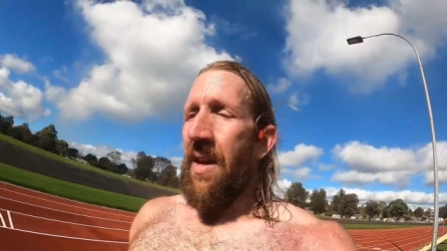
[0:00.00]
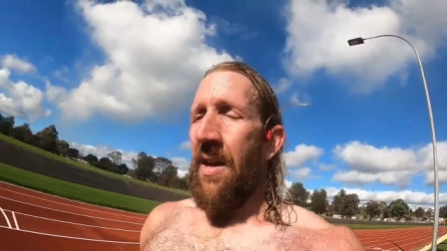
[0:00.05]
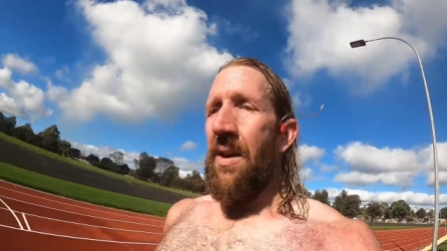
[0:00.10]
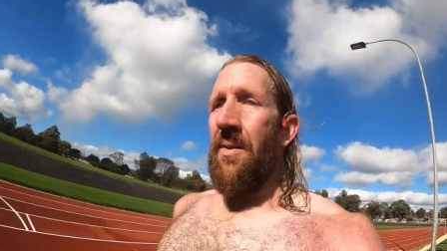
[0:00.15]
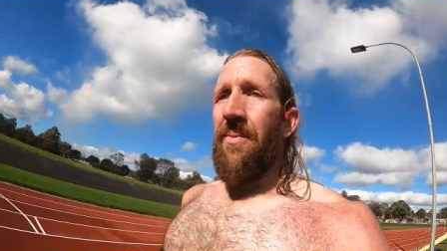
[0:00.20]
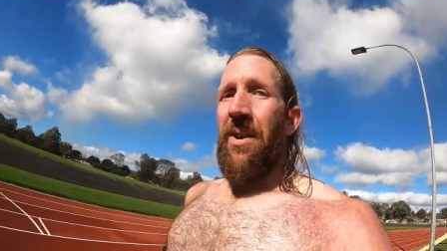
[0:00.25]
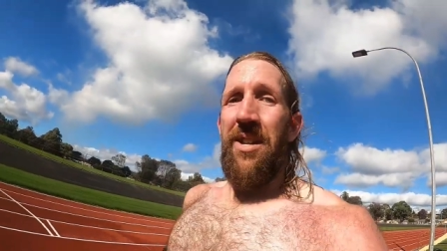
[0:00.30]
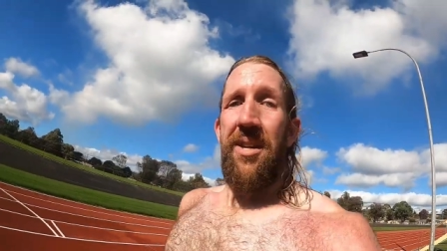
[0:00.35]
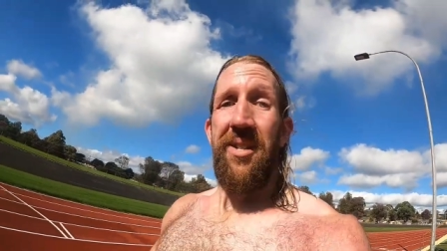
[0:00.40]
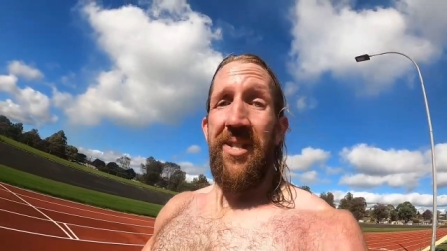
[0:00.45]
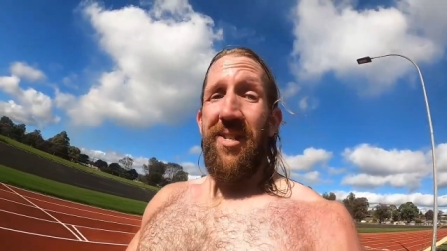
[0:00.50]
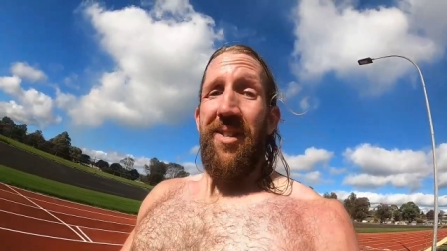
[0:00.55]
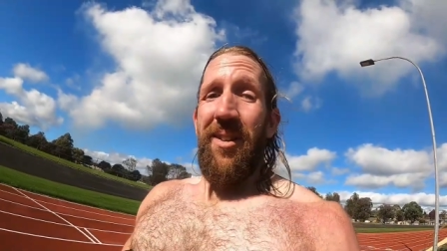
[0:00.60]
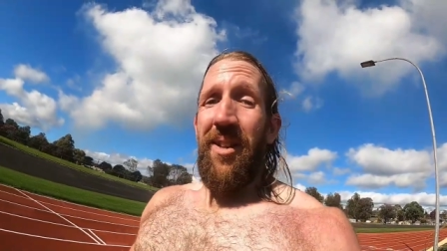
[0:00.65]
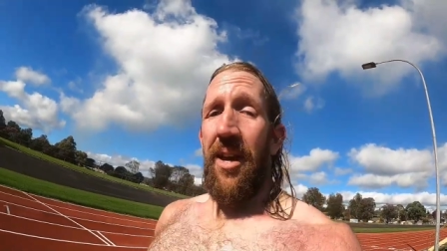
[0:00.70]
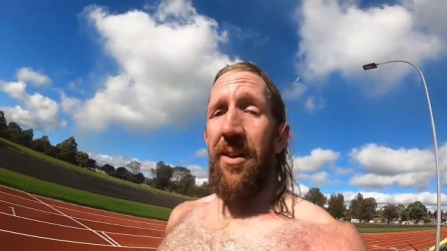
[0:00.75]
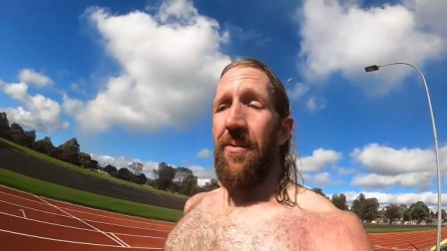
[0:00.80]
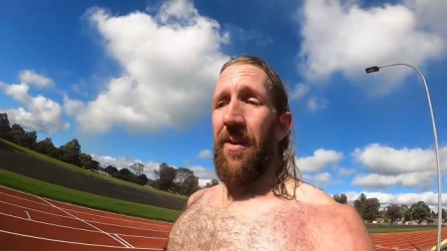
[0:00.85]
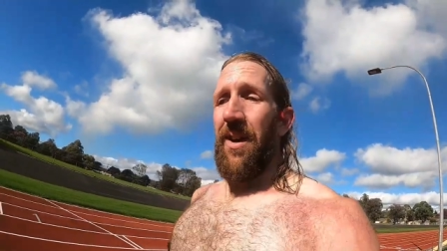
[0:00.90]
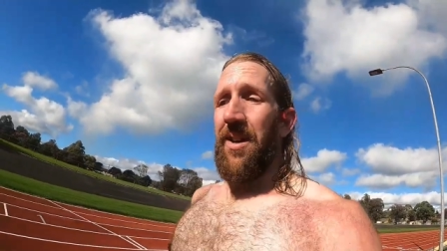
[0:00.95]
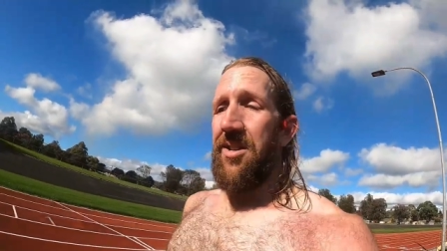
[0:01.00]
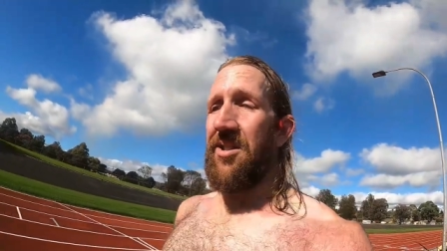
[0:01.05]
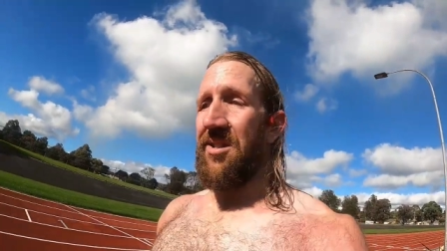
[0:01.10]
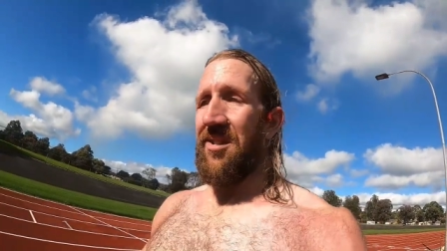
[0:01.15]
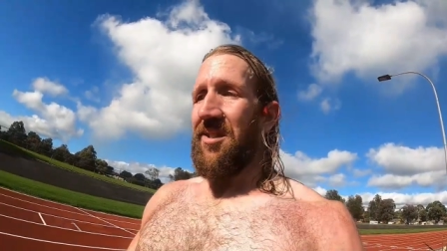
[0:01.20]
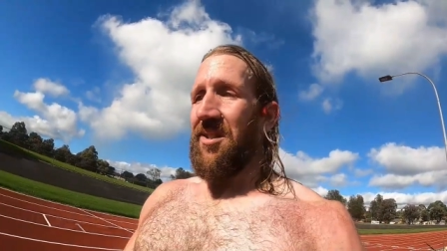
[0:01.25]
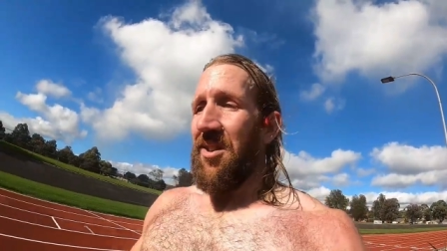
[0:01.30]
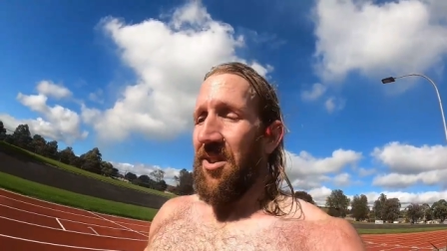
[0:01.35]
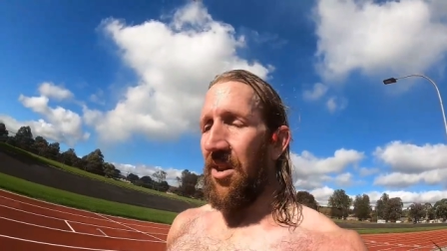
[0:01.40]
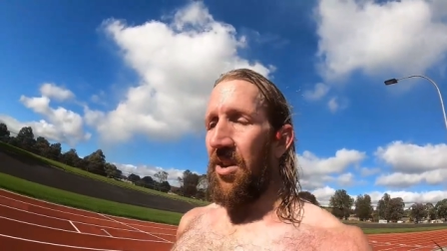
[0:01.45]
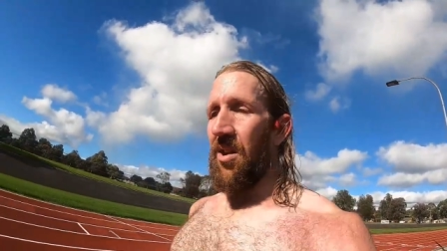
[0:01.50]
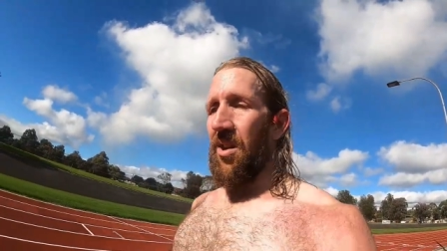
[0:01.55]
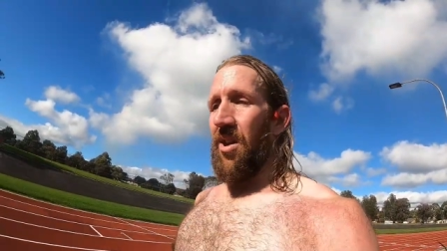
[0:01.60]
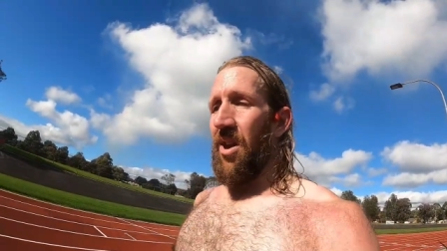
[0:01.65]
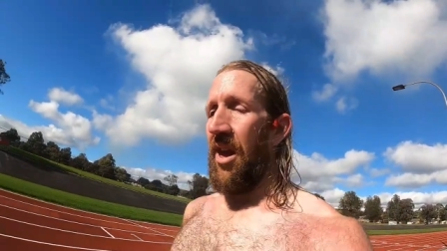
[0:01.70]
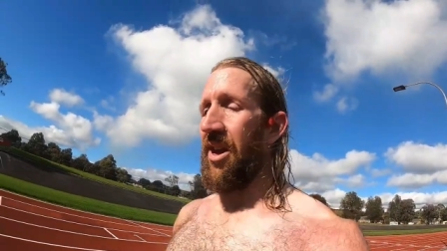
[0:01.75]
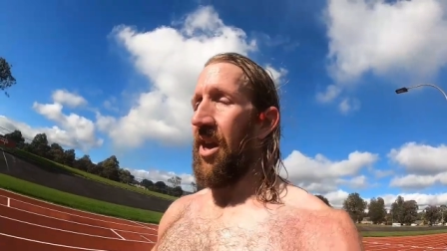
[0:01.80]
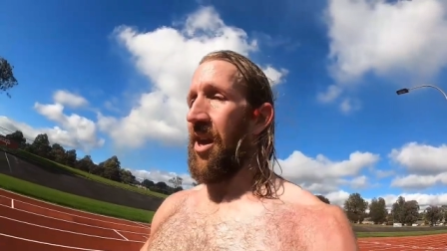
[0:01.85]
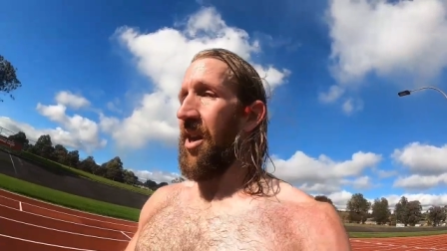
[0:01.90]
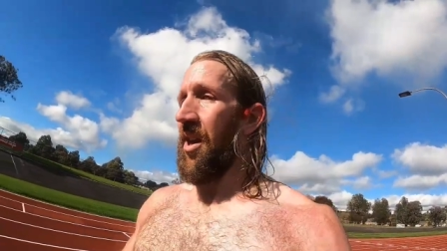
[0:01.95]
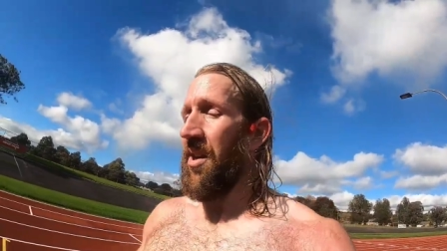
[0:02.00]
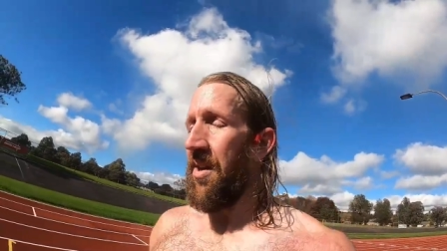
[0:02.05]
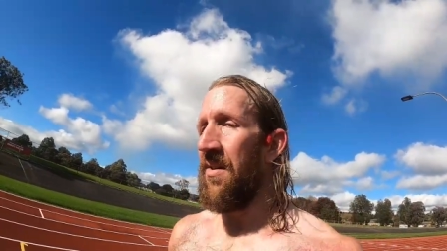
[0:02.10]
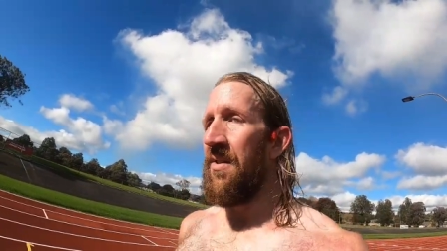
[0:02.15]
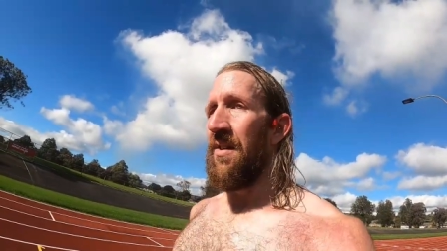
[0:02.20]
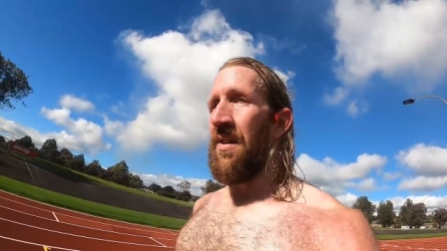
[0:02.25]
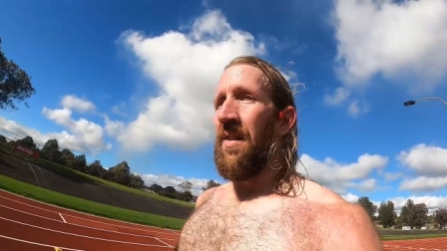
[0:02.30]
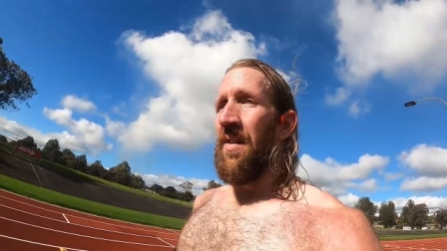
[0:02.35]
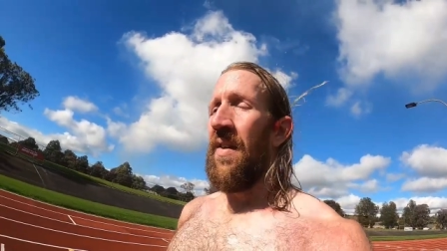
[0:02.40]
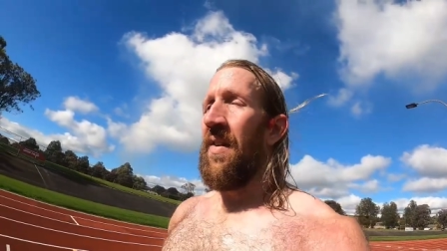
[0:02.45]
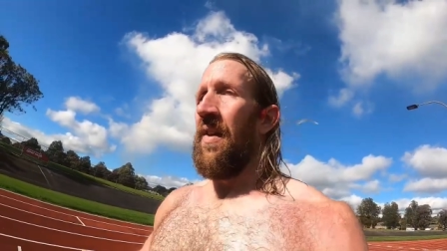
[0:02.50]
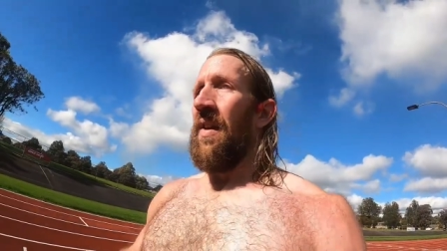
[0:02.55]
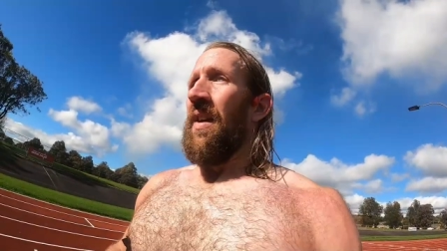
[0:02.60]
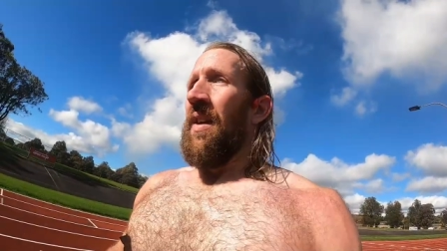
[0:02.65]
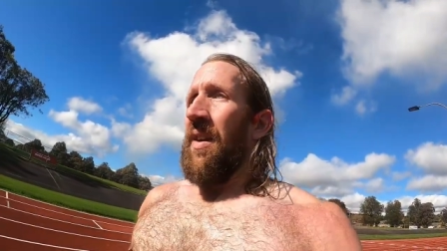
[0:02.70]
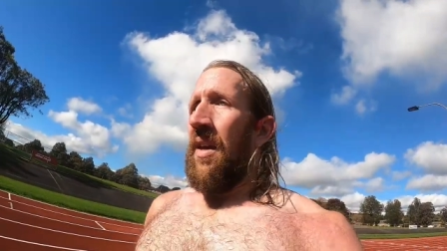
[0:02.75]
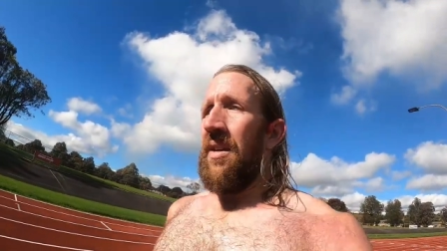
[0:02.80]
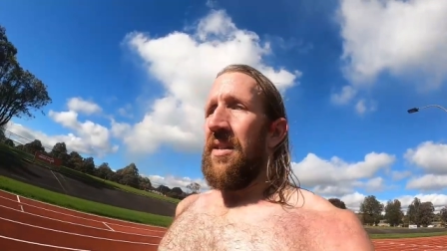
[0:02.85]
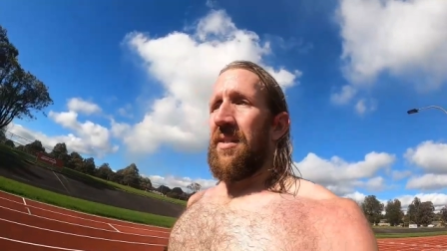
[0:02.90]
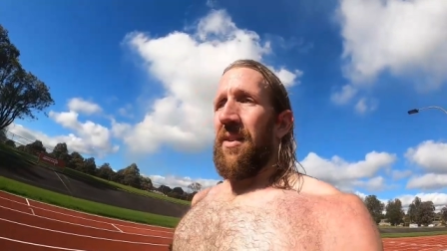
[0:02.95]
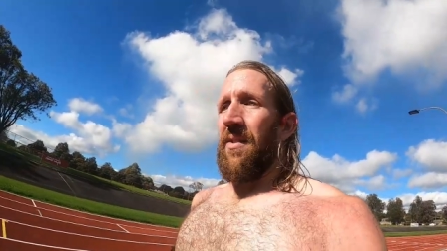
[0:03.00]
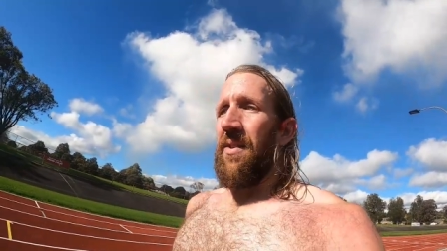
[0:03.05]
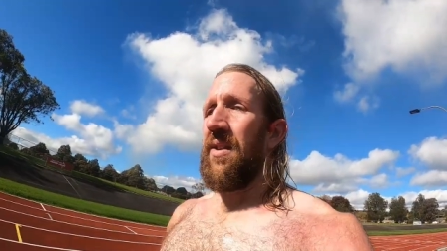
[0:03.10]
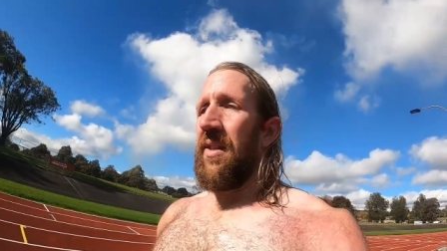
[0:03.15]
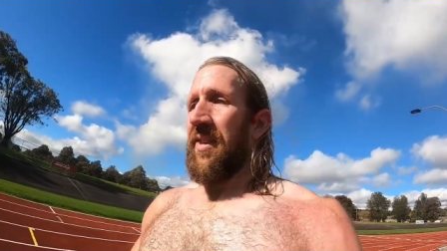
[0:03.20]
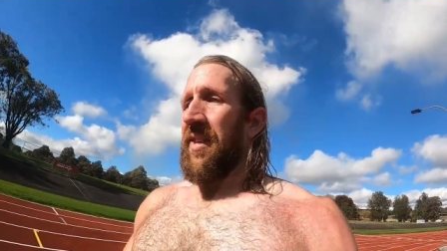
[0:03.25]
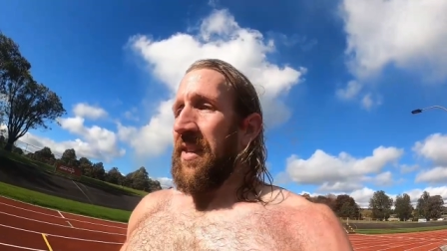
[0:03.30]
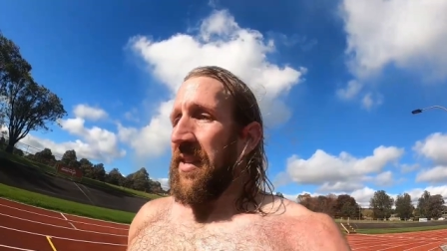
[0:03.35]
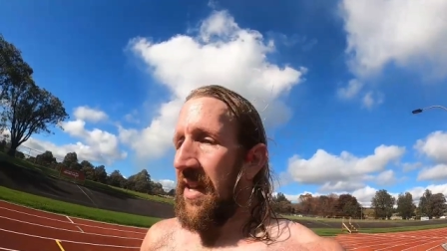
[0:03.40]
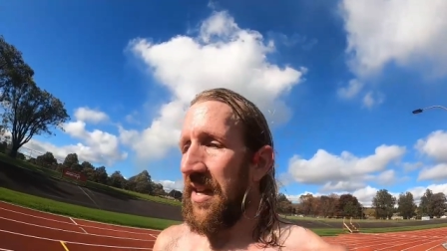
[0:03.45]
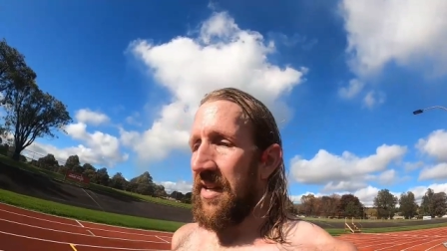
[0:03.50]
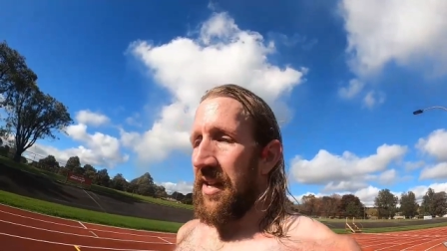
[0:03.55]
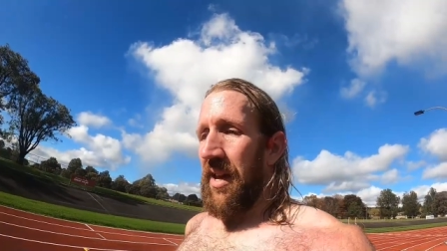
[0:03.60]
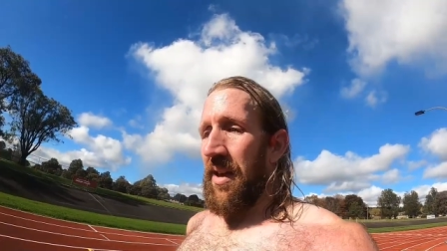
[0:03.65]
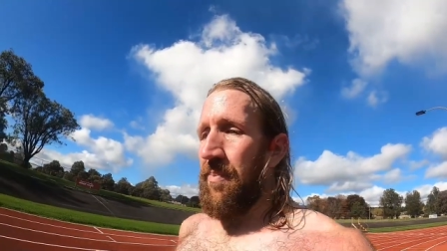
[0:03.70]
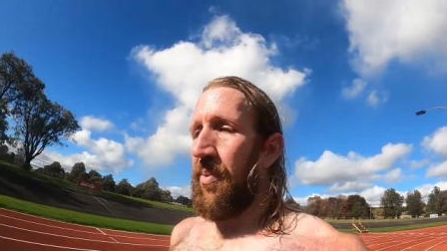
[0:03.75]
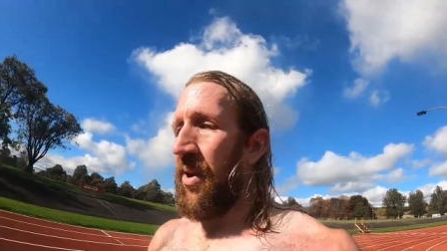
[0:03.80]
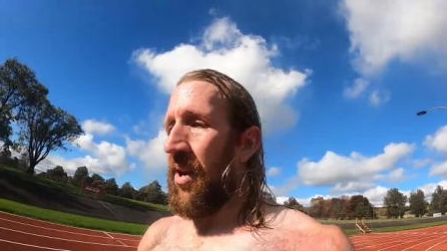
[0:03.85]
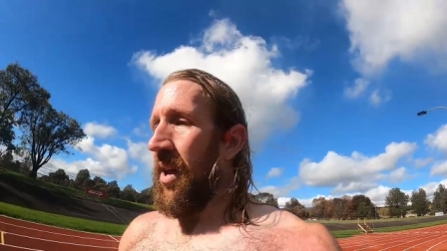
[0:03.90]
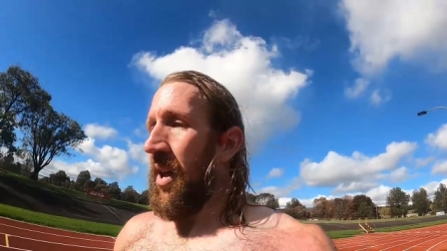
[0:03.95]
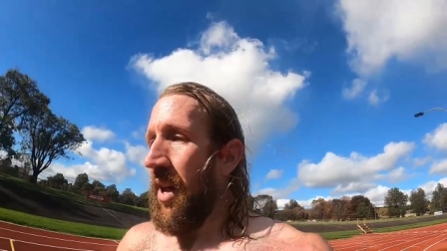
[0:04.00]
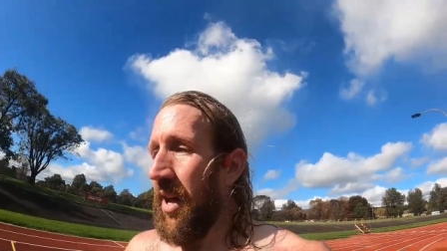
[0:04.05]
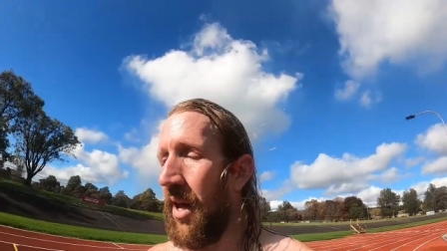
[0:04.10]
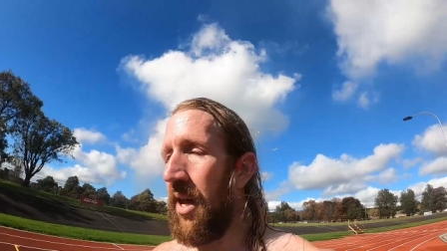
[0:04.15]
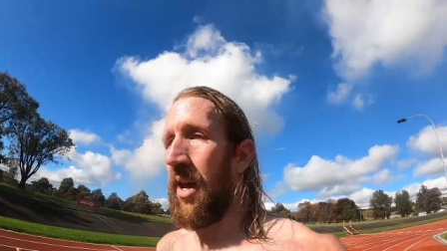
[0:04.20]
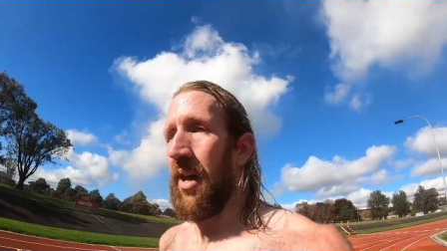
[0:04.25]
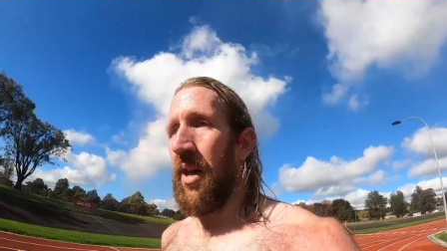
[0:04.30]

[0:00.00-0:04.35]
but you still have ages to go, so anything can happen.